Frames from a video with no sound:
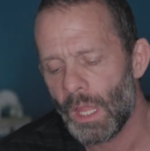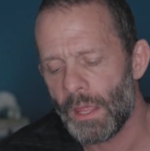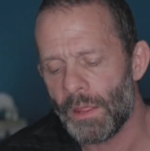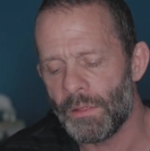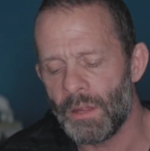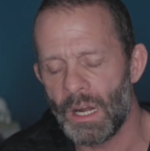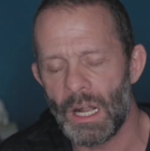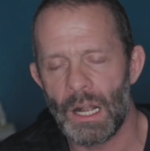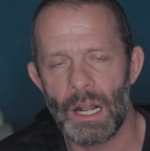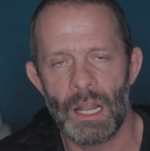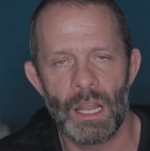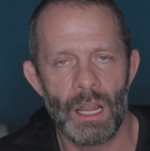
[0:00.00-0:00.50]

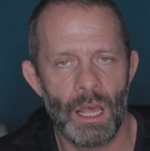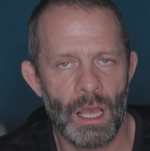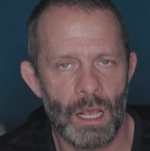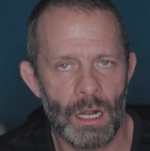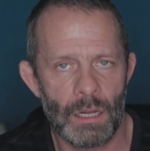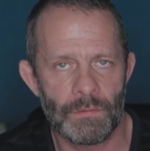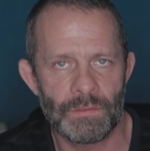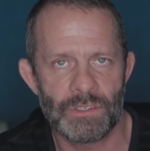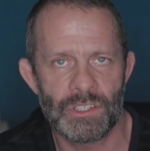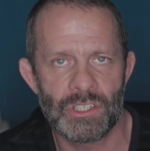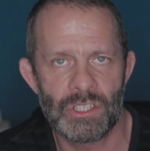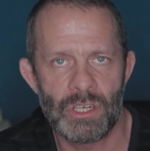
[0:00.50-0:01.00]
There are a lot
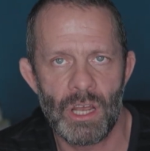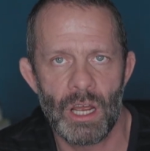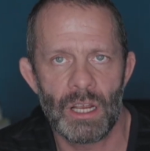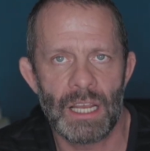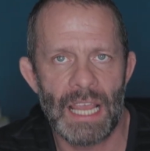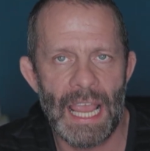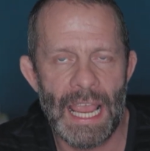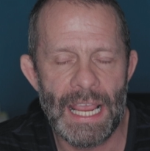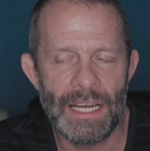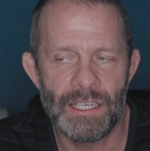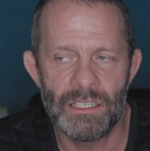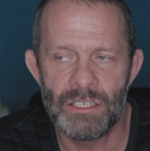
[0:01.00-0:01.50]
of
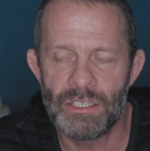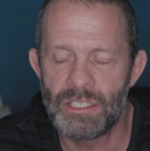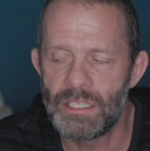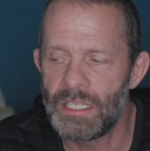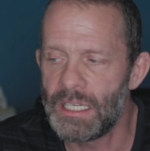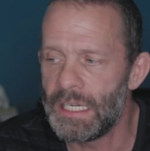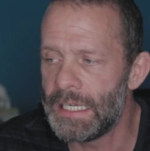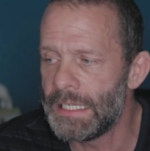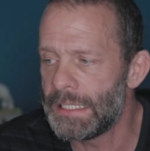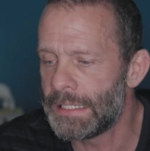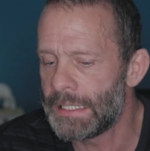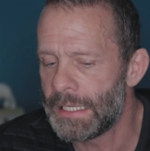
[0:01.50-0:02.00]
stock
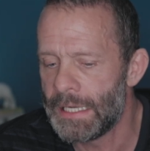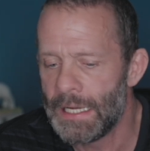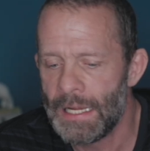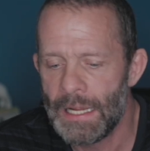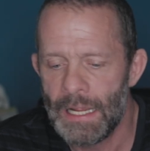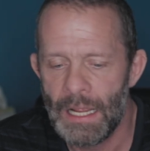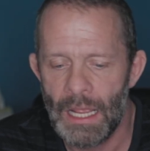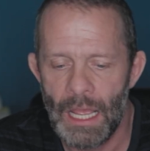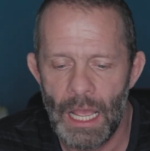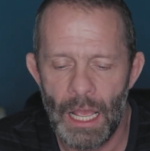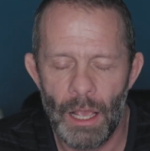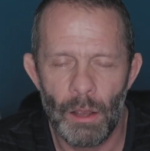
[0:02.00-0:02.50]
agencies.
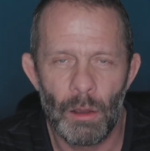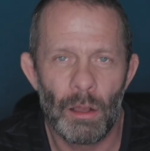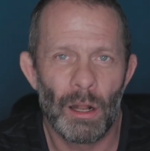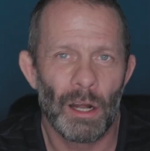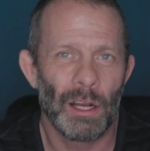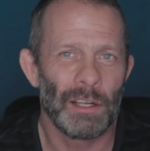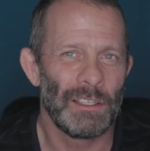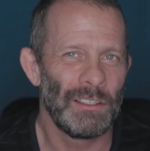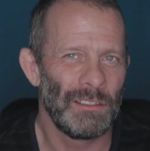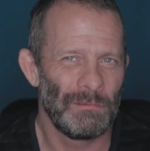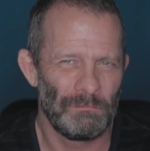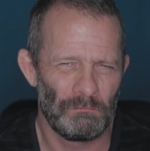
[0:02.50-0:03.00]
I'm
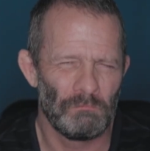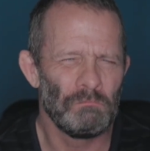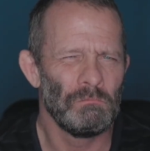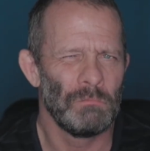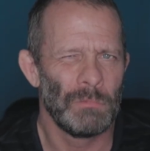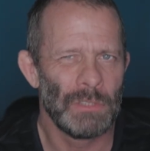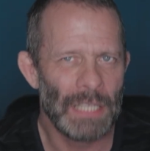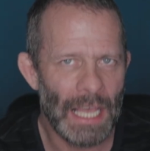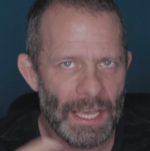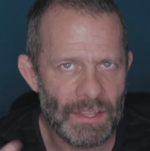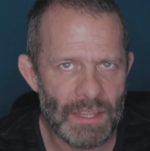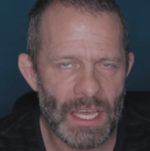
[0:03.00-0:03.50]
gonna
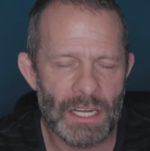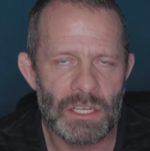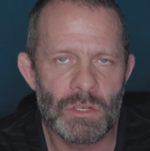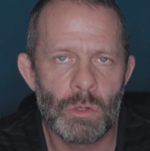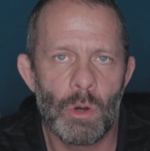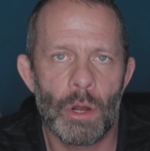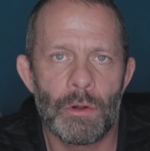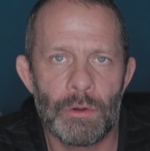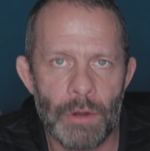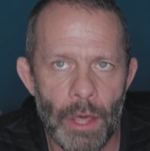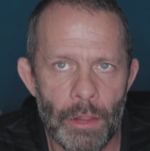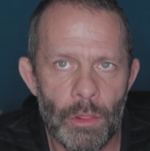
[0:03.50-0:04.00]
take that
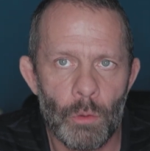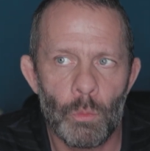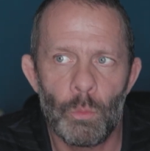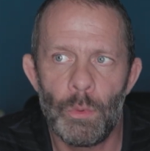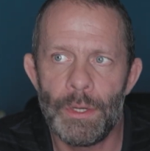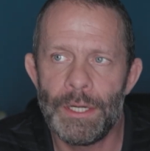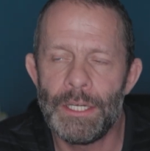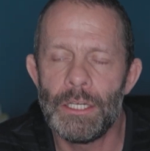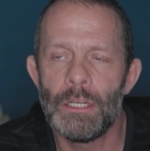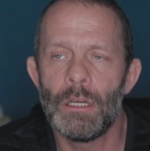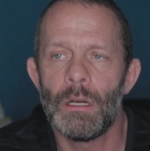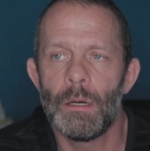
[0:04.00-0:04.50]
to another
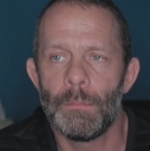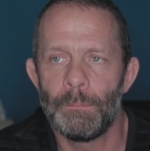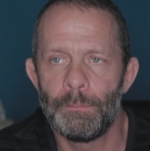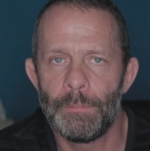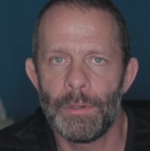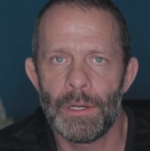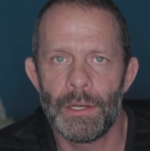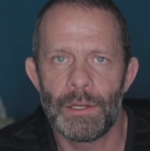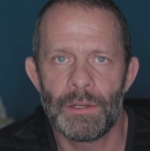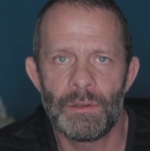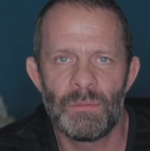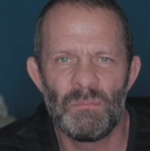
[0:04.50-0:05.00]
video,
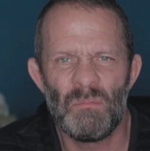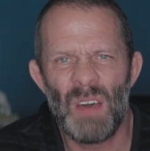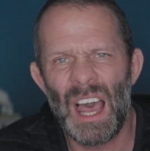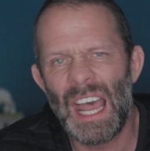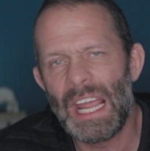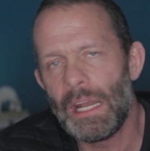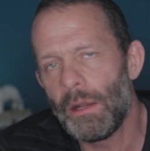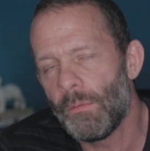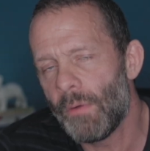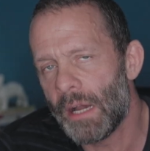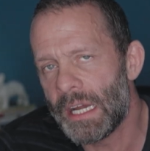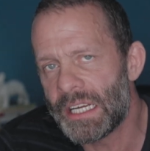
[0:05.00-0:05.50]
but
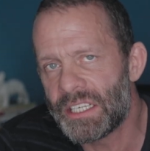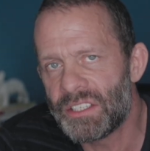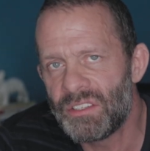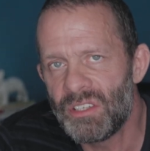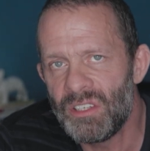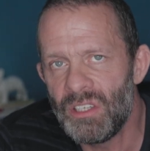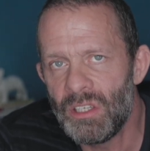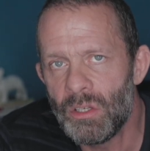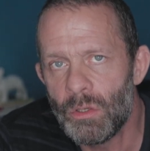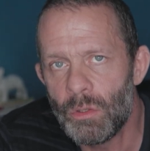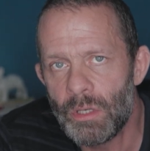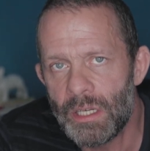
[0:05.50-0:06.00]
my advice to
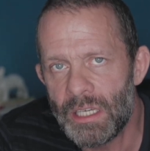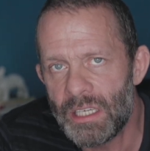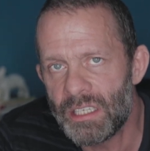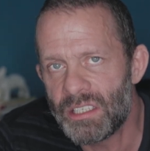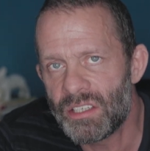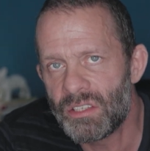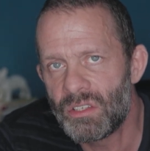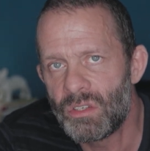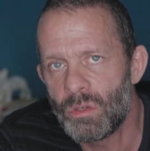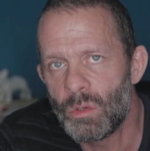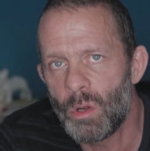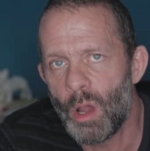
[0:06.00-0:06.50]
you
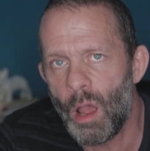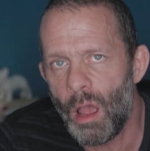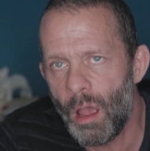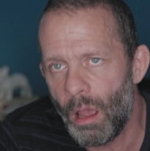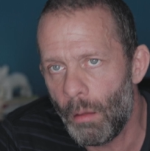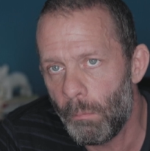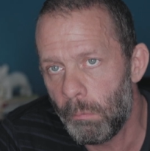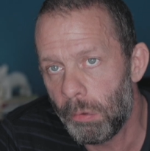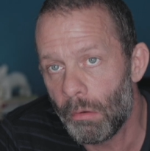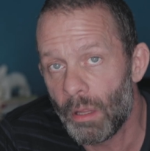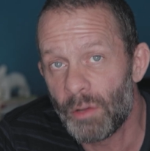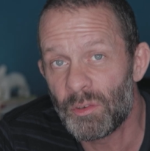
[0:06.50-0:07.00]
is to
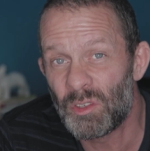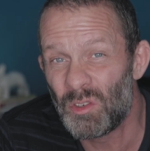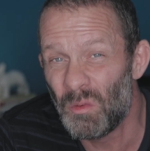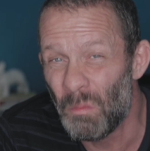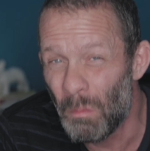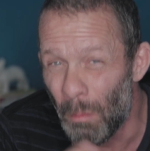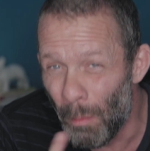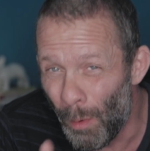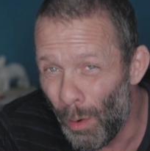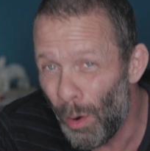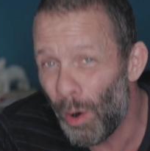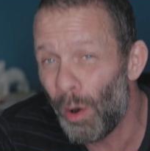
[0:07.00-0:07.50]
upload to
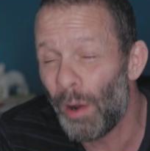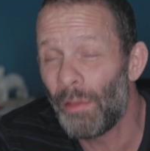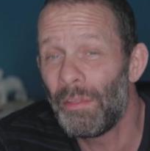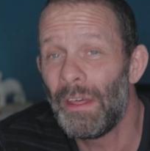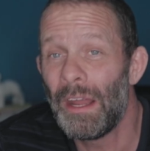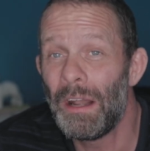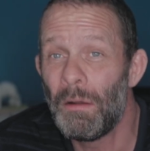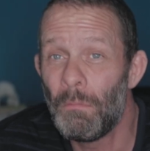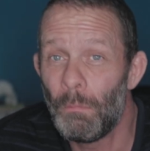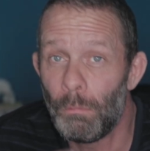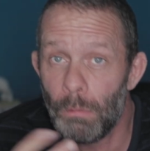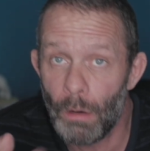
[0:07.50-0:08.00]
more
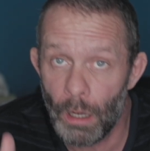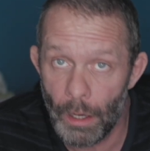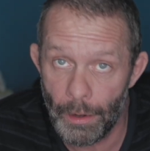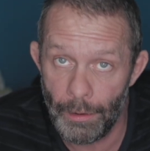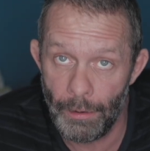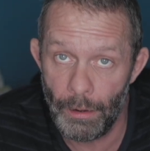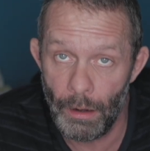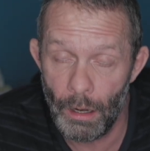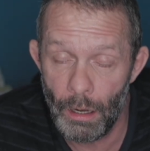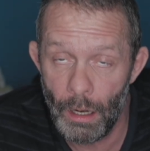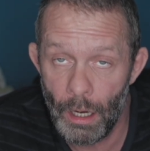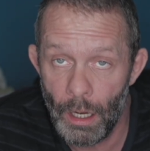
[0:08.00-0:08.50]
than one.